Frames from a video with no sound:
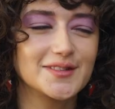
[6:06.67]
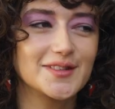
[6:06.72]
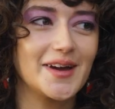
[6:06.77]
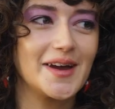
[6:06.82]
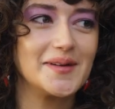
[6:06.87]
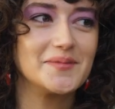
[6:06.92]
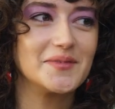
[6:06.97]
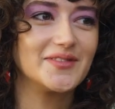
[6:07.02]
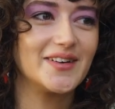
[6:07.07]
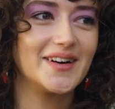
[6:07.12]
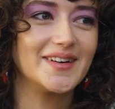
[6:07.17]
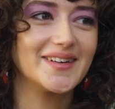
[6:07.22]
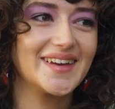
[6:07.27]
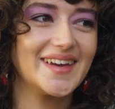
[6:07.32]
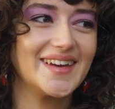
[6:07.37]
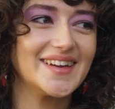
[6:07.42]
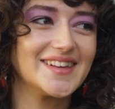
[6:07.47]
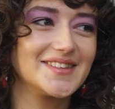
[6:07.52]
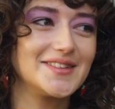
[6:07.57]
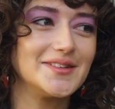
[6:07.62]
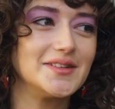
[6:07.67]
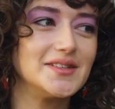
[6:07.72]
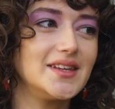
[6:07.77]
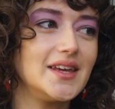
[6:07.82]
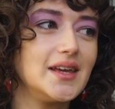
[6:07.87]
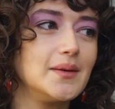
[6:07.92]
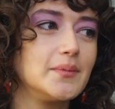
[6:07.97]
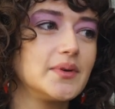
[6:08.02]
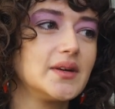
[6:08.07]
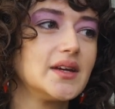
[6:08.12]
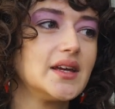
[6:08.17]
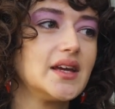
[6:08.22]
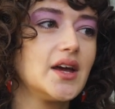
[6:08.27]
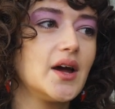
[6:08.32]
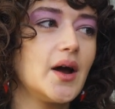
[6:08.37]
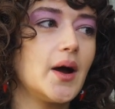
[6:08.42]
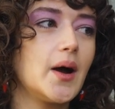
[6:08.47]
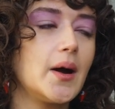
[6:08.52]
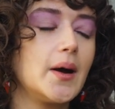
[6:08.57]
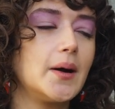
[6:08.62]
time without getting too deep.
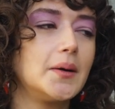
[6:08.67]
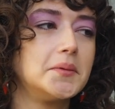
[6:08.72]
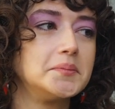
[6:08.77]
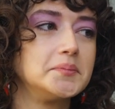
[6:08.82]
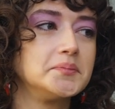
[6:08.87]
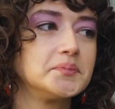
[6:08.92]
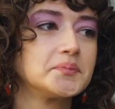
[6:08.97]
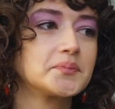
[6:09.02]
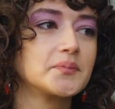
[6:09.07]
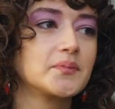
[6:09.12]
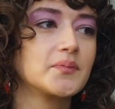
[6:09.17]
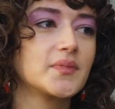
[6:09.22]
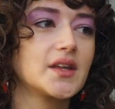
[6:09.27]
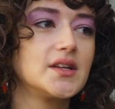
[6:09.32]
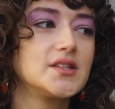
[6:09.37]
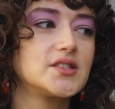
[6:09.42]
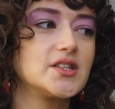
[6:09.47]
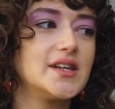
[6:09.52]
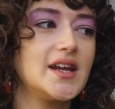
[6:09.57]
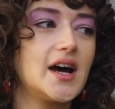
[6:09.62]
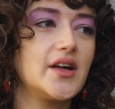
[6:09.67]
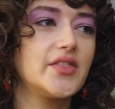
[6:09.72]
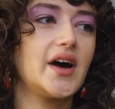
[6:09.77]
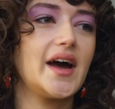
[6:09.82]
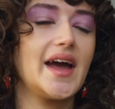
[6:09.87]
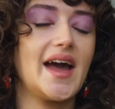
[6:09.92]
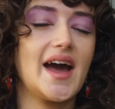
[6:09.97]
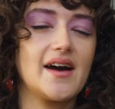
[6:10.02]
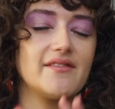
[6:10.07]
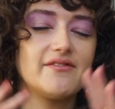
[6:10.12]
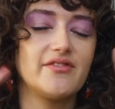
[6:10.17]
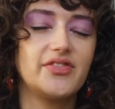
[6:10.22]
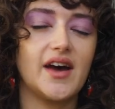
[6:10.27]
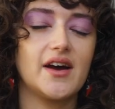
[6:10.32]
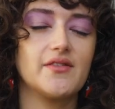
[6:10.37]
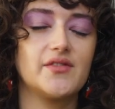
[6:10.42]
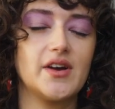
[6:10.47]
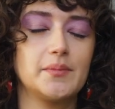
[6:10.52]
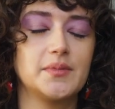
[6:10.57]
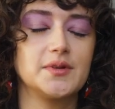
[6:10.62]
So now that I have
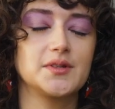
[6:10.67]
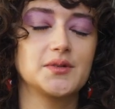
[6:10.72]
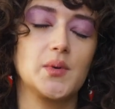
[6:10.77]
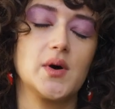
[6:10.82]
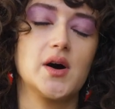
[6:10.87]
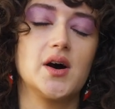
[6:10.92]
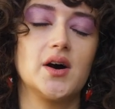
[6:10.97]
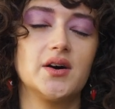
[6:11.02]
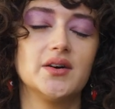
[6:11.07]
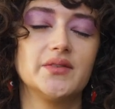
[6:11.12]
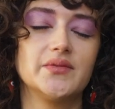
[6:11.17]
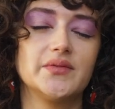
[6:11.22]
that repertoire,